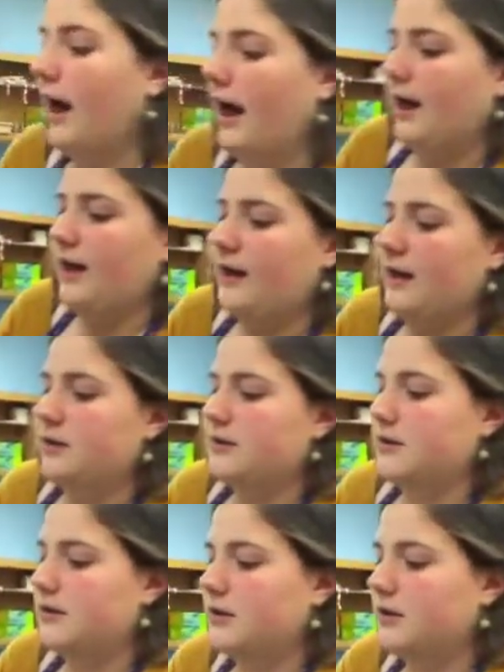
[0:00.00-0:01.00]

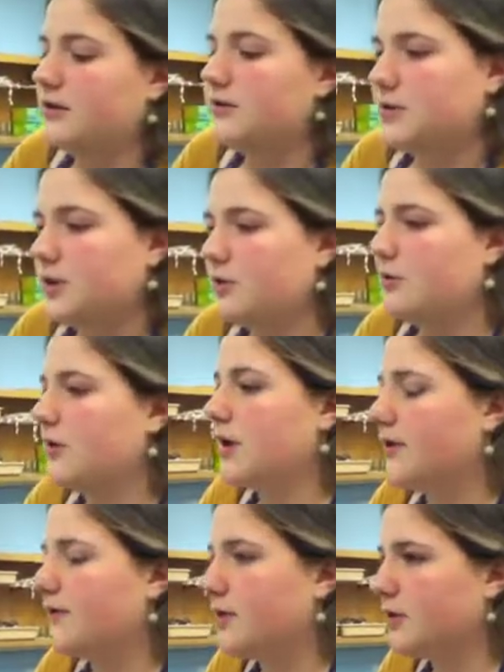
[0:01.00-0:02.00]
And also,
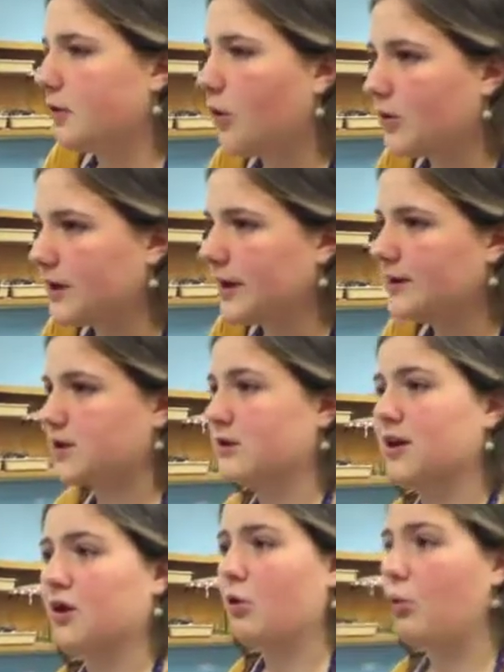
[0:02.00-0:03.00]
if you're holding it, it's gonna
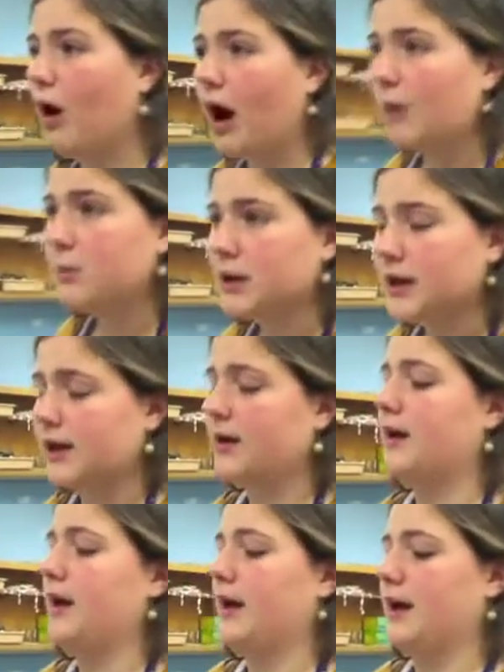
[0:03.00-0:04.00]
get all wobbly
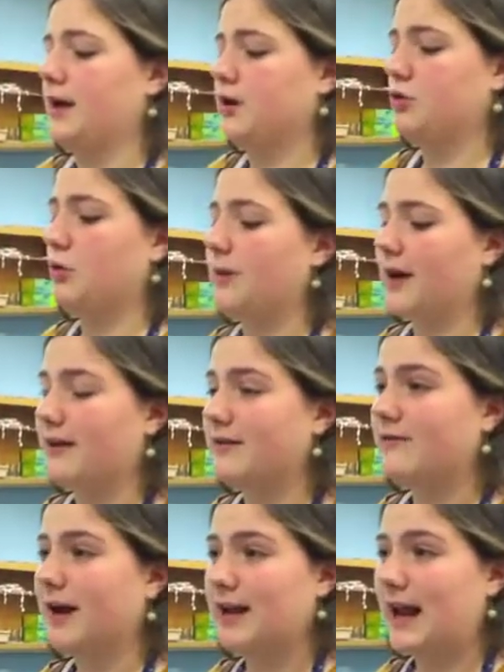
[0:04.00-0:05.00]
and you won't be able to
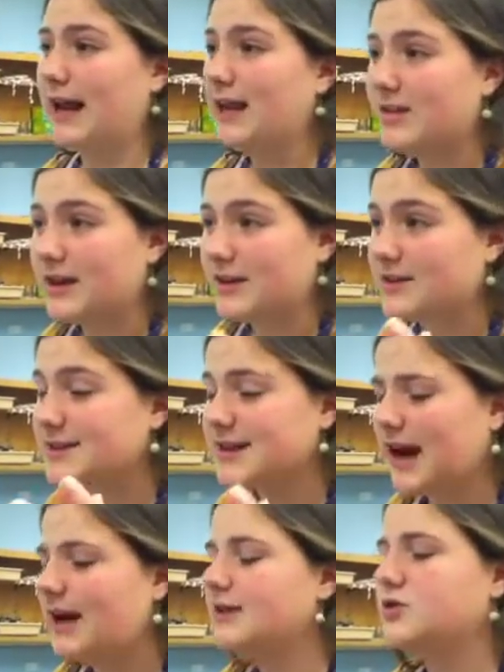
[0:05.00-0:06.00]
find anything in the
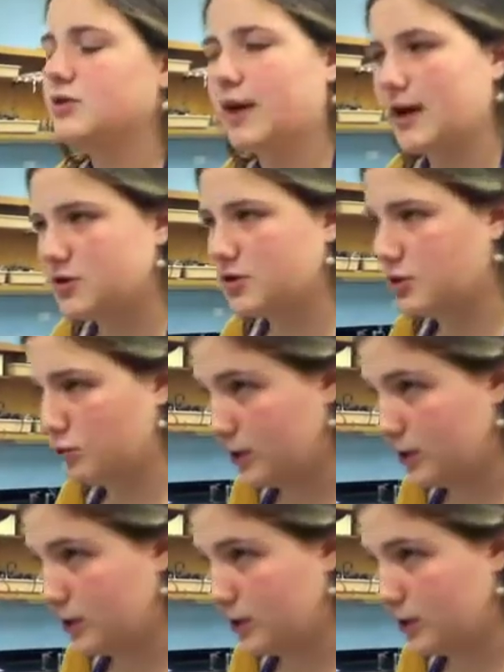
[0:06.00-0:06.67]
sky. So yes, you